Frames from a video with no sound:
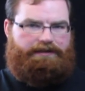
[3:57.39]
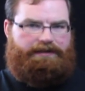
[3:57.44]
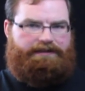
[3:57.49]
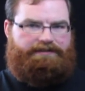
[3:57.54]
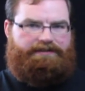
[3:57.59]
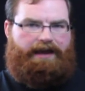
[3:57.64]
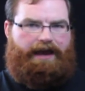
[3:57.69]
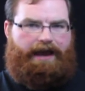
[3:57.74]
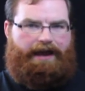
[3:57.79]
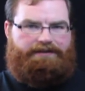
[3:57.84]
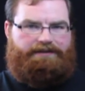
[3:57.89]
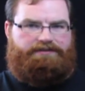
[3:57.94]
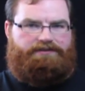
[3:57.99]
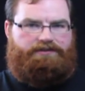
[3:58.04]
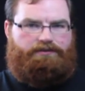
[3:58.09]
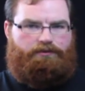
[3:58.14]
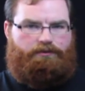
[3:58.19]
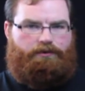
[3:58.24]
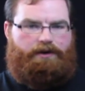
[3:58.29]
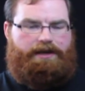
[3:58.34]
attacks
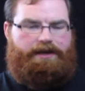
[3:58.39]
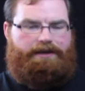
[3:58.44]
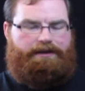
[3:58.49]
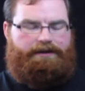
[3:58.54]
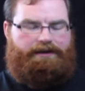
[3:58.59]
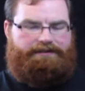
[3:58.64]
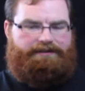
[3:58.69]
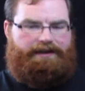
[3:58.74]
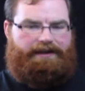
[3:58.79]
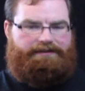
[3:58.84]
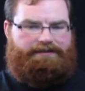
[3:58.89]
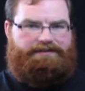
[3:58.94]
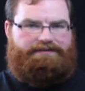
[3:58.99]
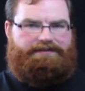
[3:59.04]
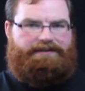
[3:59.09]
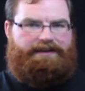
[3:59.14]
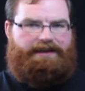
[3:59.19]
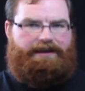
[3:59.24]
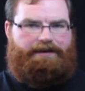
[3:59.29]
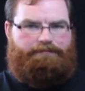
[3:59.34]
to attack these
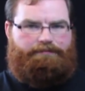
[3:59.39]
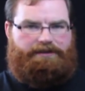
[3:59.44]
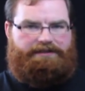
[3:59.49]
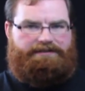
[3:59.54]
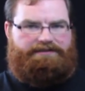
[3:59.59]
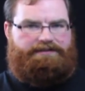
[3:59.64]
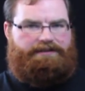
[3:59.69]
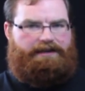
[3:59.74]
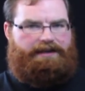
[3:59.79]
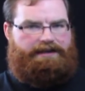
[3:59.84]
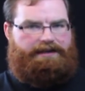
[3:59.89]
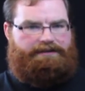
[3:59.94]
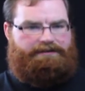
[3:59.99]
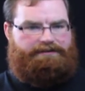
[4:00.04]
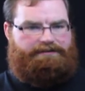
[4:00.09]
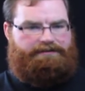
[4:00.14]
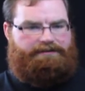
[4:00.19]
encampments and